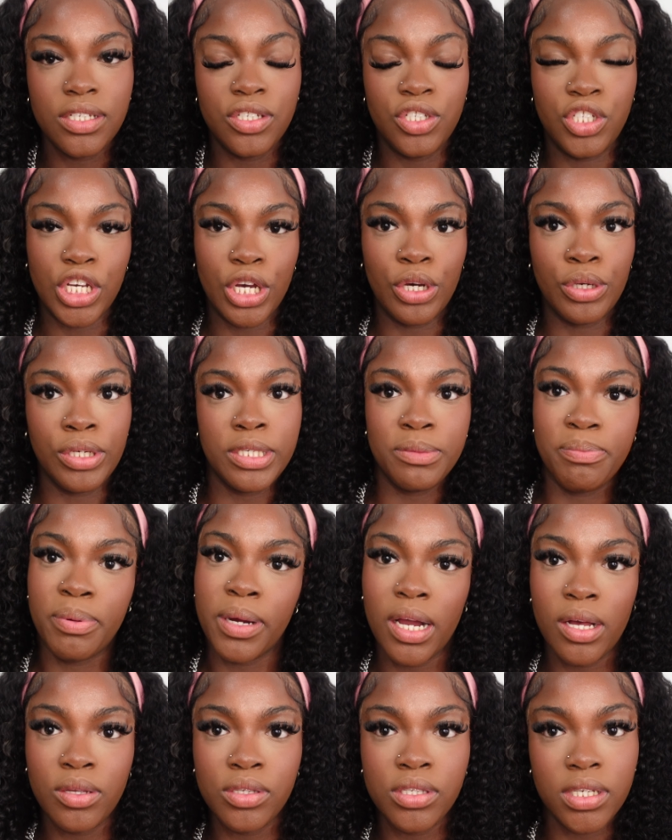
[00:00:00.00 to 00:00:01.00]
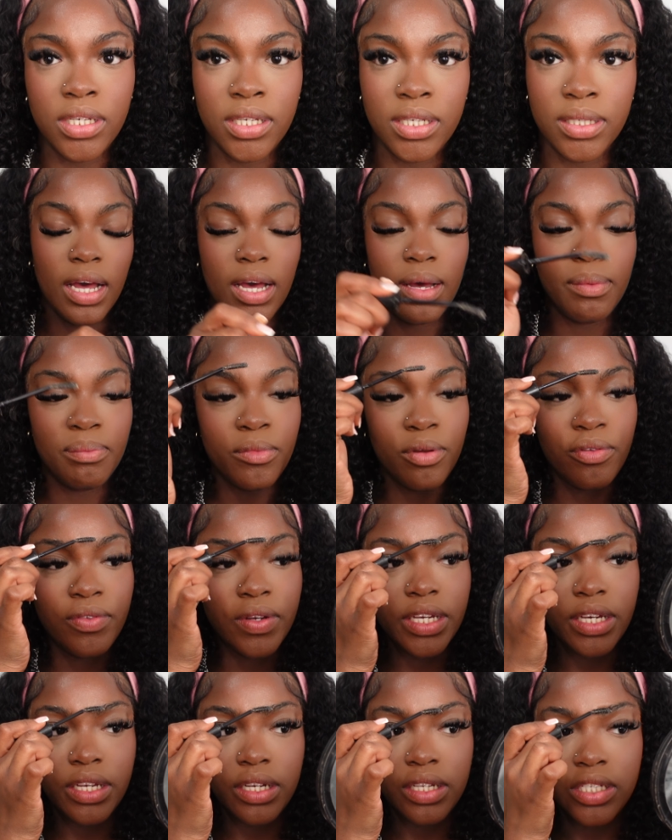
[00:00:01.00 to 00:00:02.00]
gel these brows up. I'm not
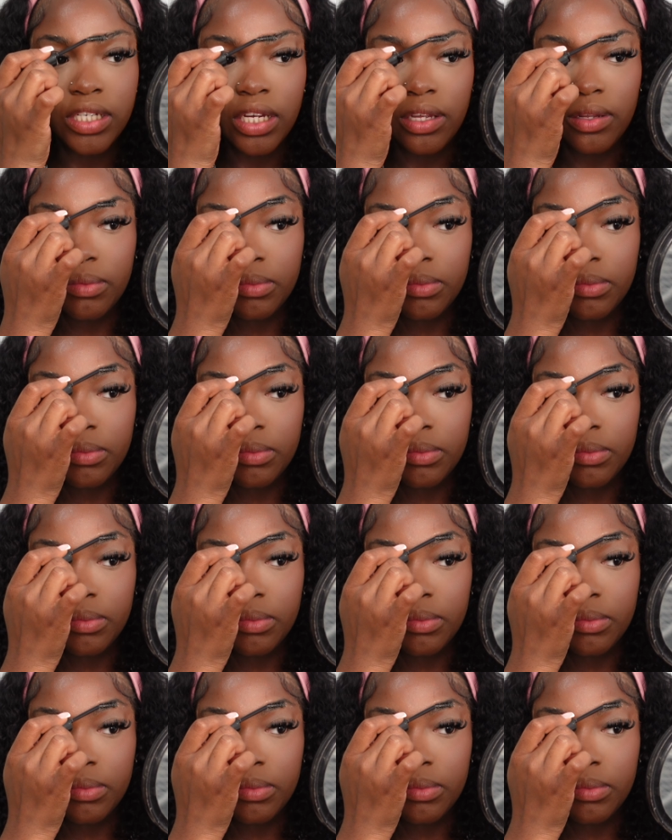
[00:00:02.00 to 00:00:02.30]
really gonna gel